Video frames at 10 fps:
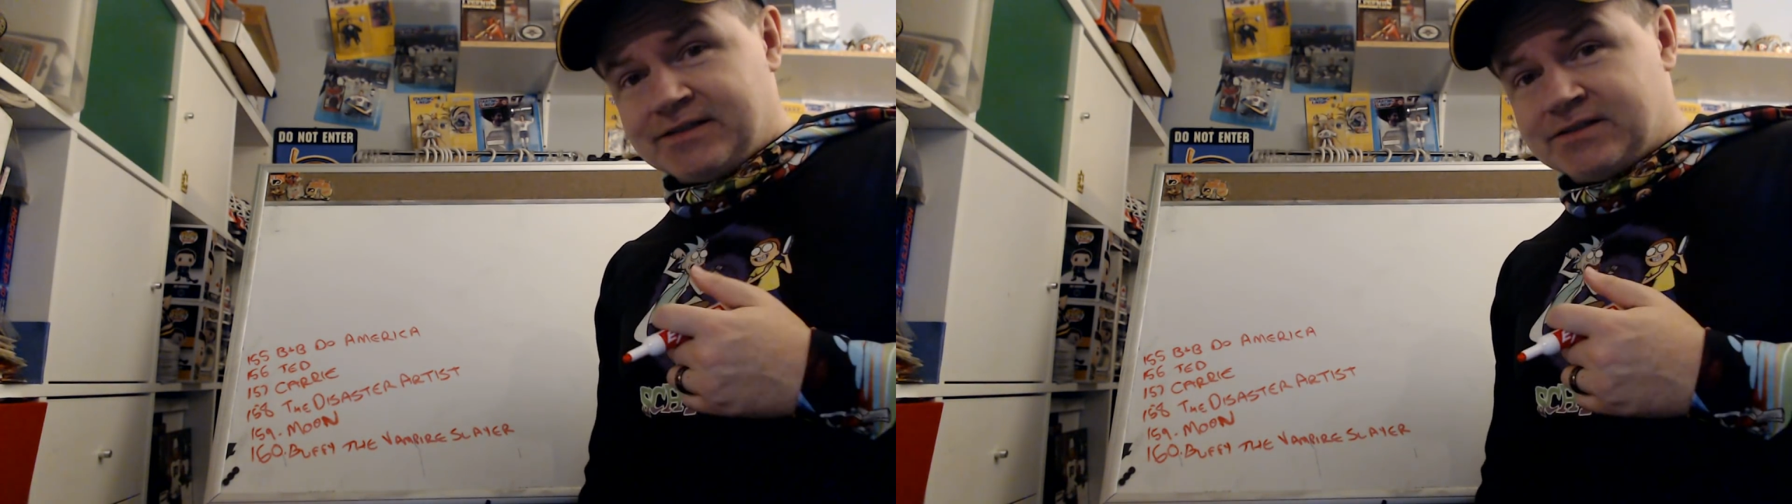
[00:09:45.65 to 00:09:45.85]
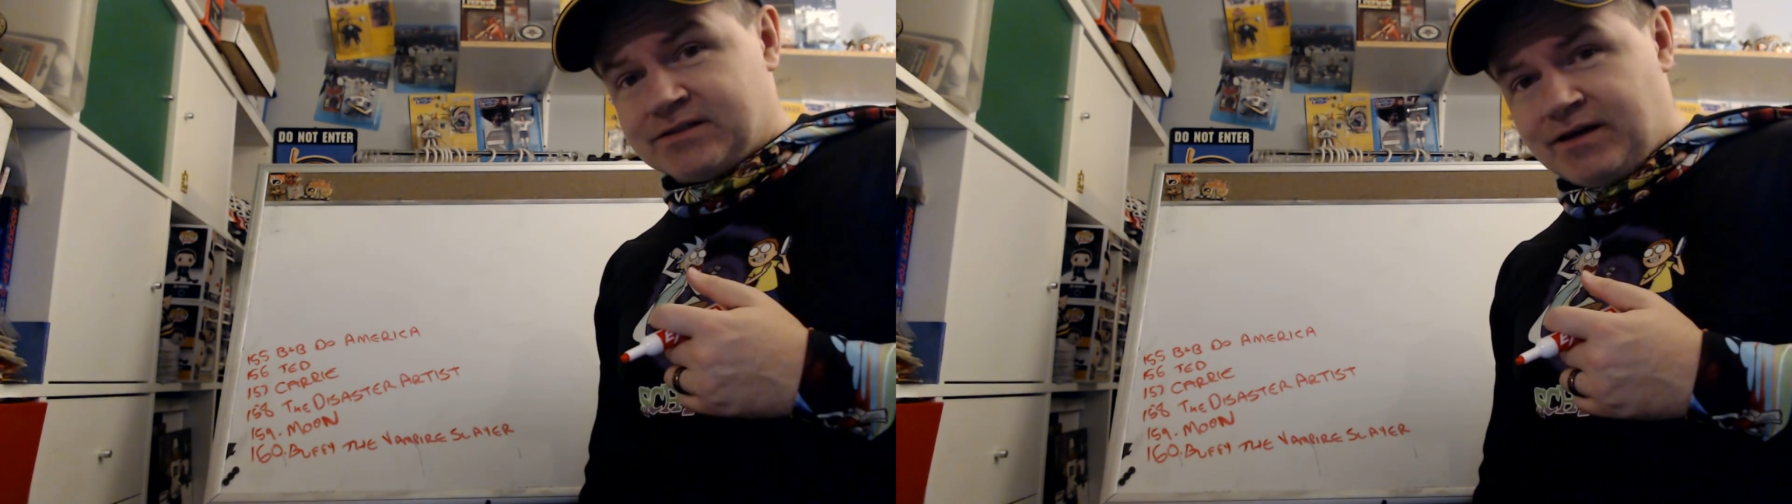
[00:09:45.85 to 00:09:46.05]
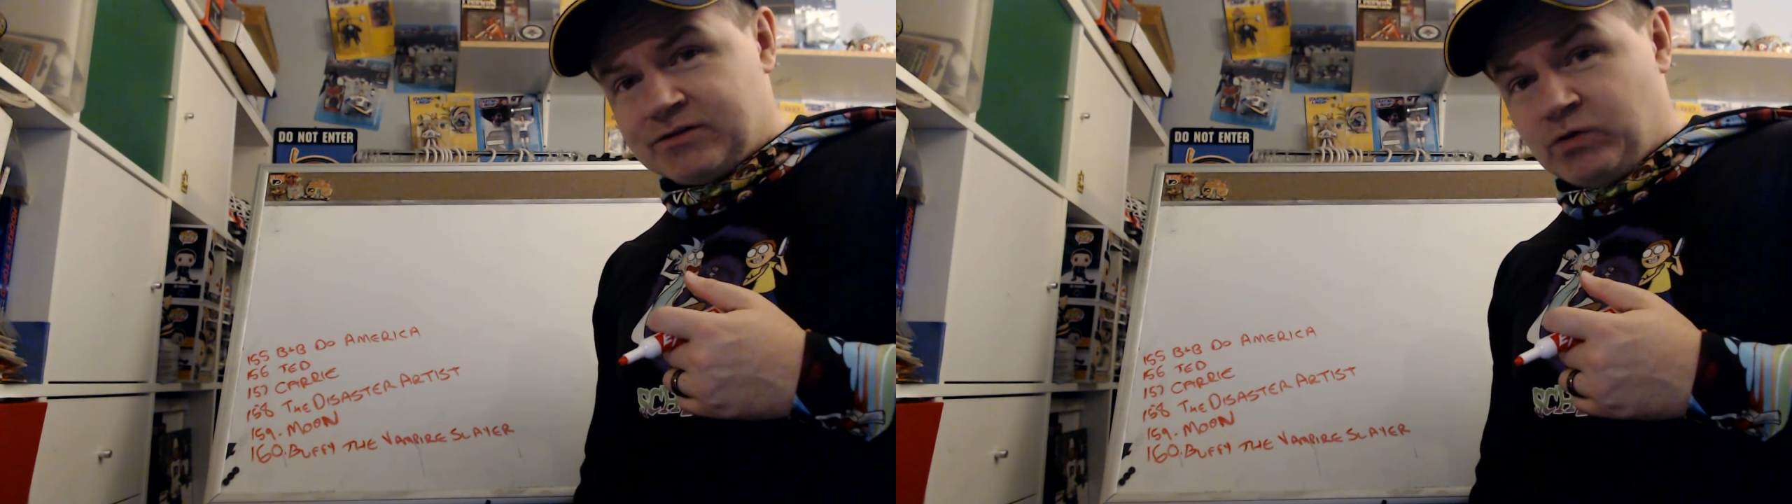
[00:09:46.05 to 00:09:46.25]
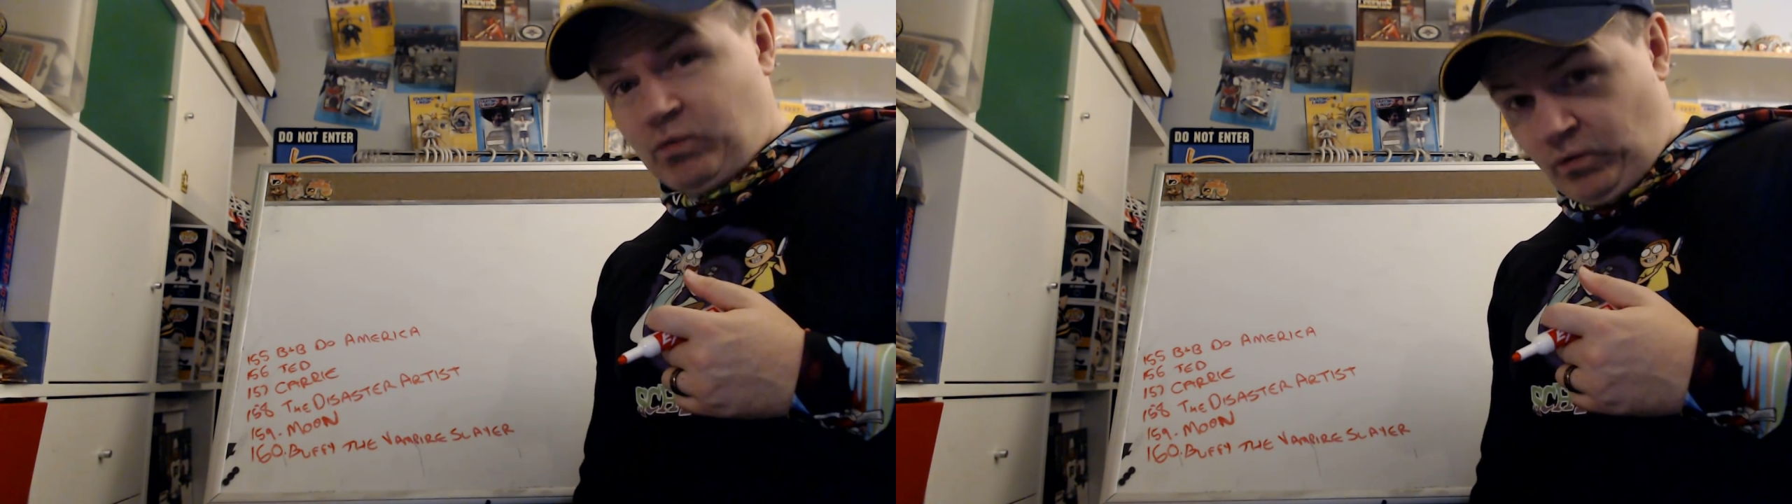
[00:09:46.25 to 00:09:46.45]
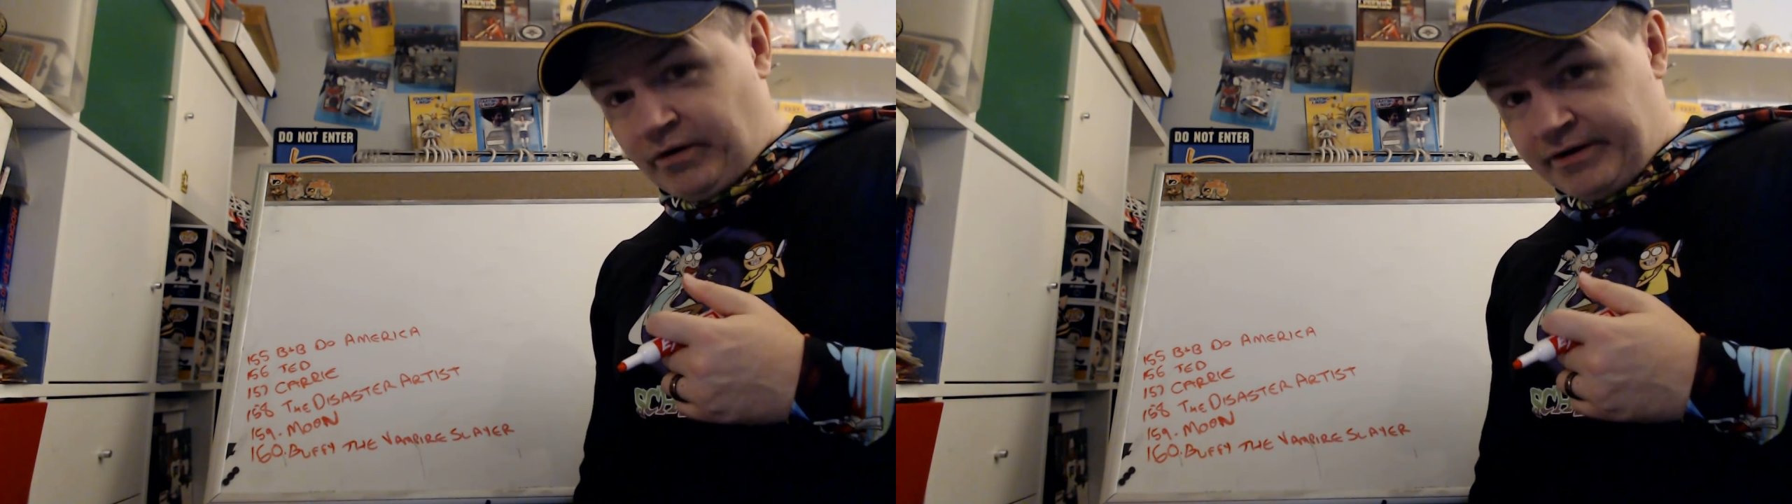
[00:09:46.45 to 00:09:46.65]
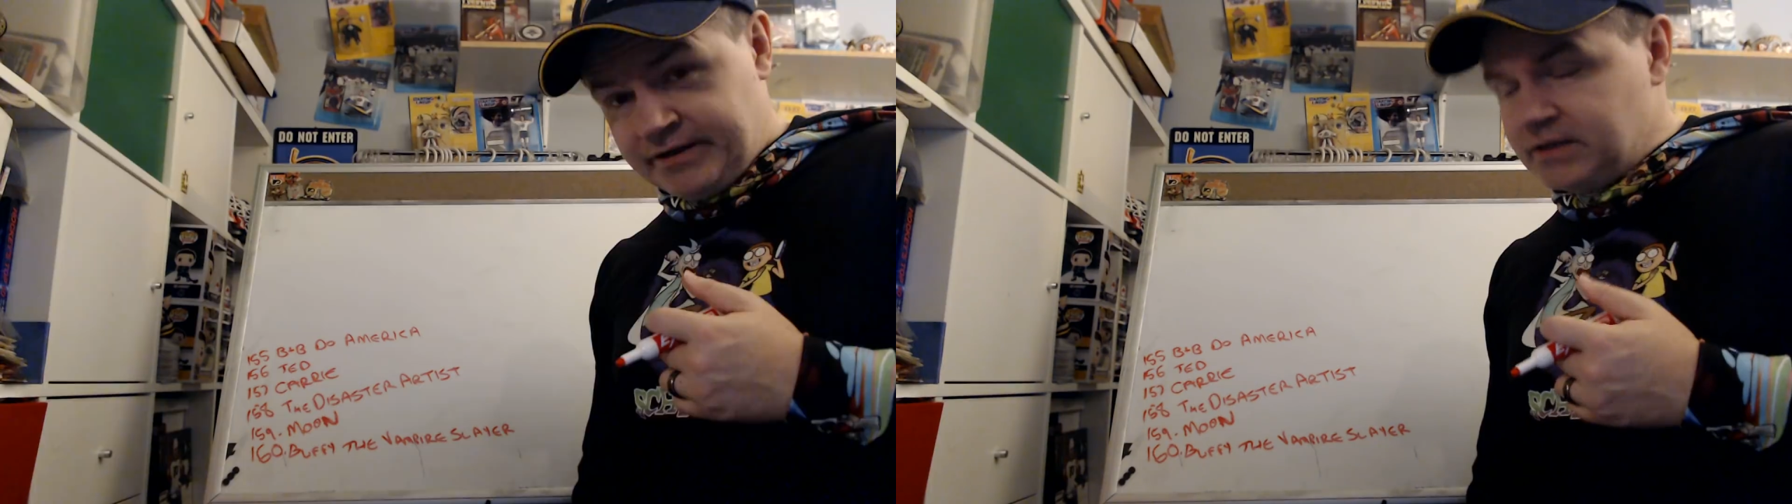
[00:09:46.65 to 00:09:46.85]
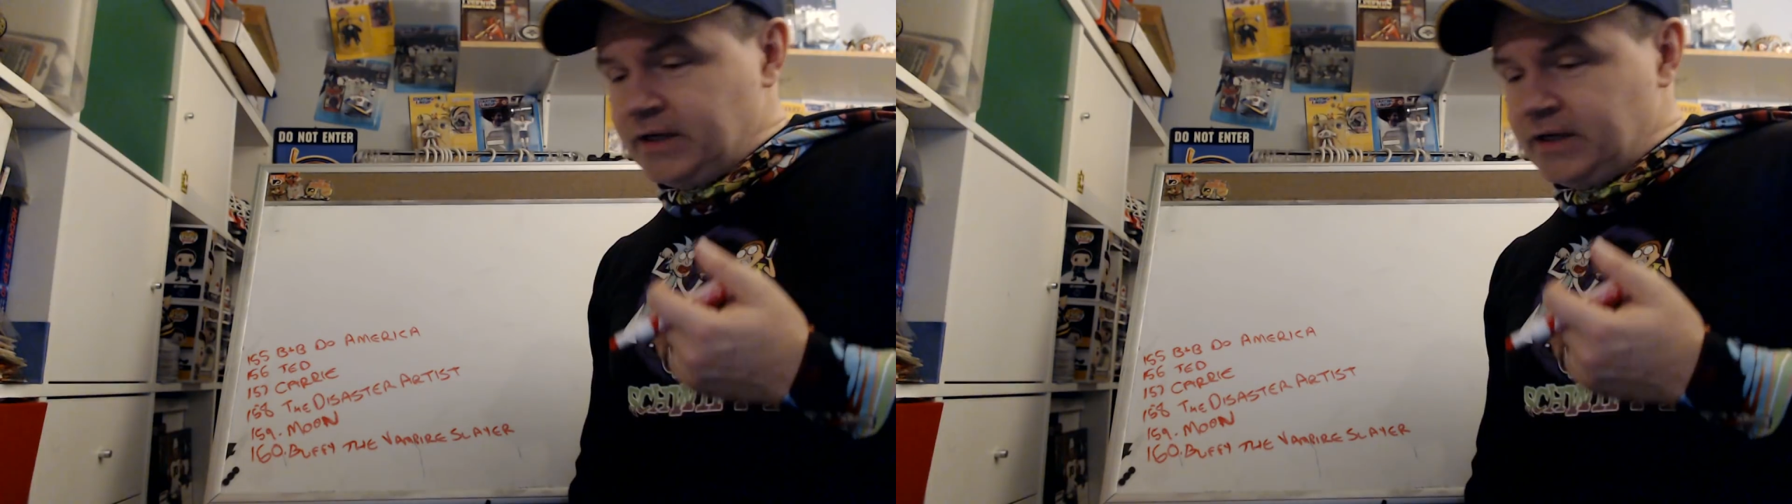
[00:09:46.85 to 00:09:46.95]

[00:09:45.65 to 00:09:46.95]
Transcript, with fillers: sucked, Warrant,